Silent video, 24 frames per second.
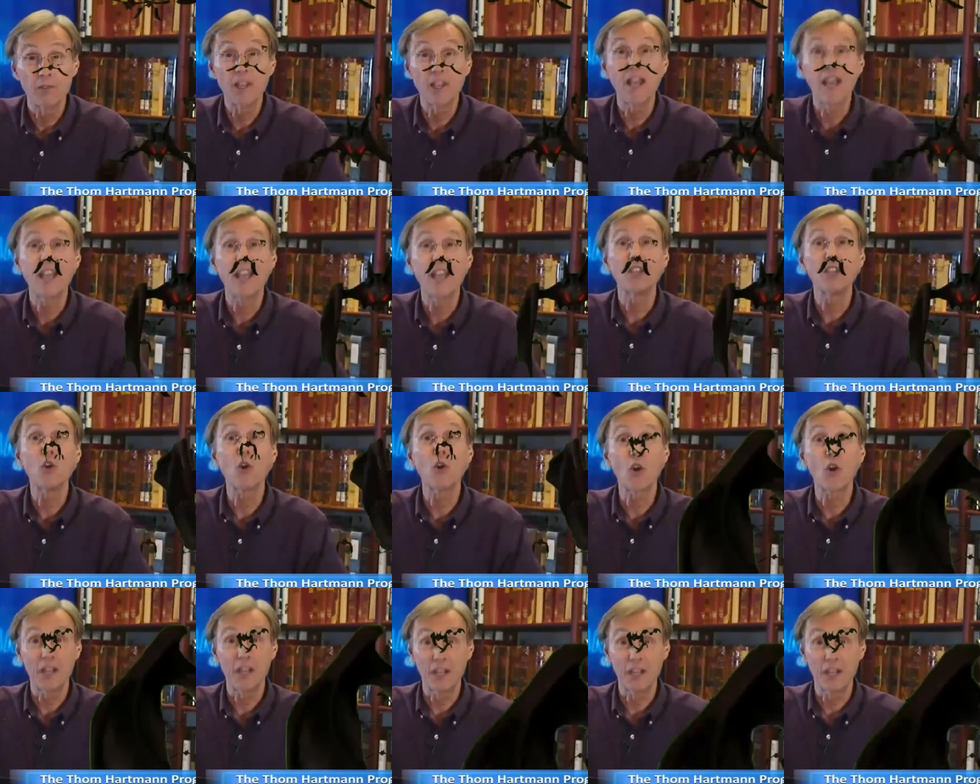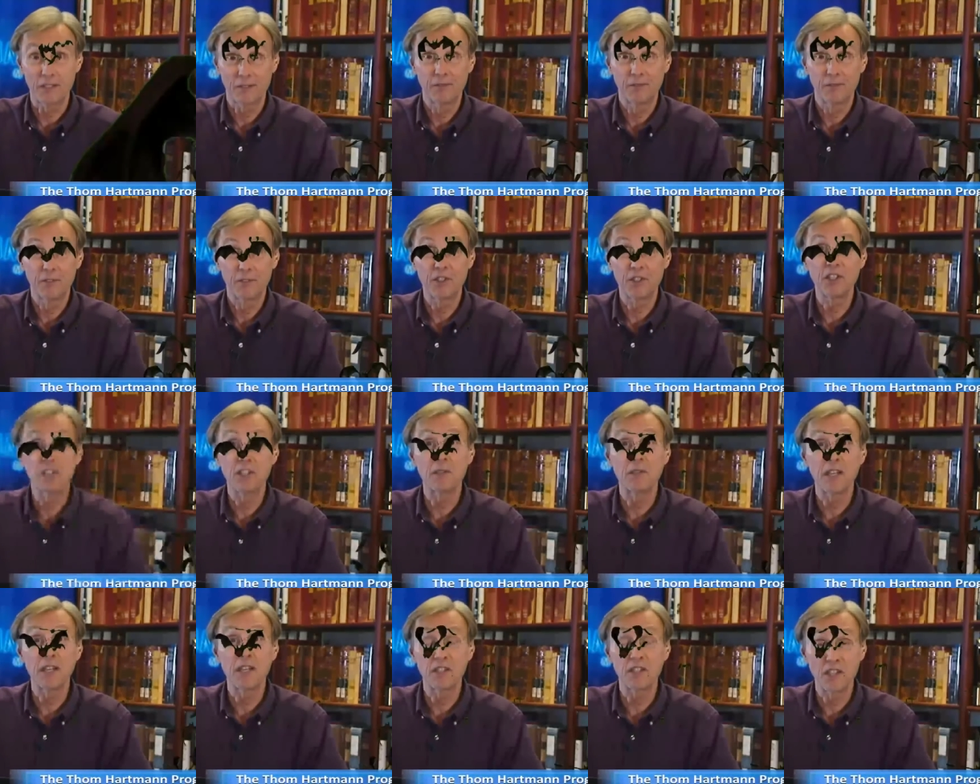Tag, you're it. We'll see
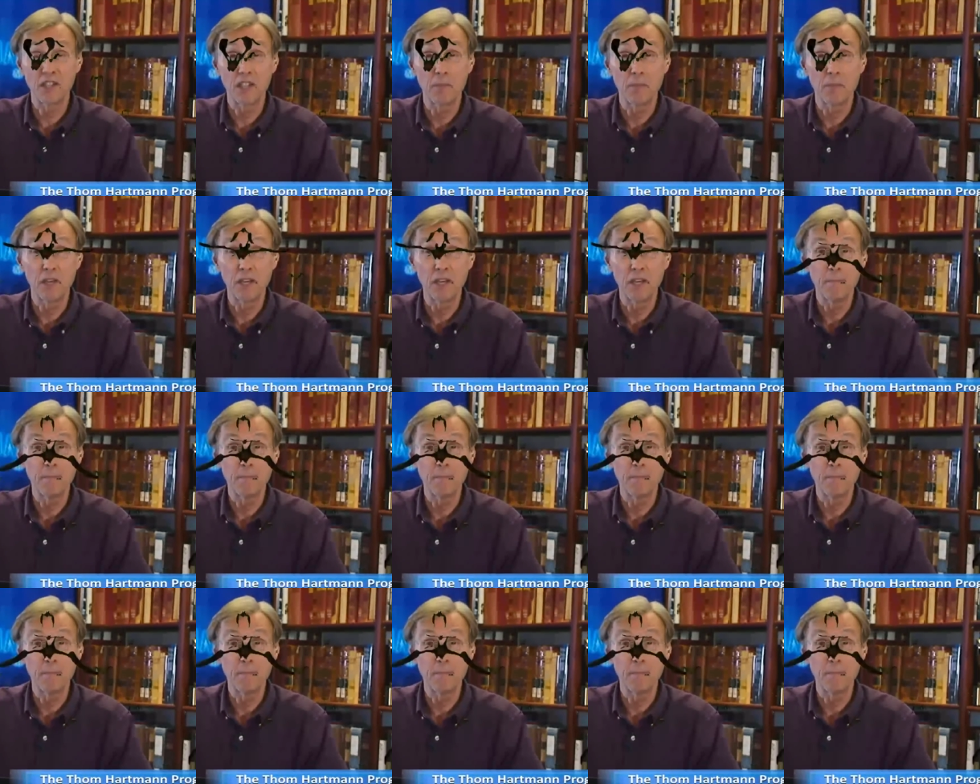you, see you on You've Monday.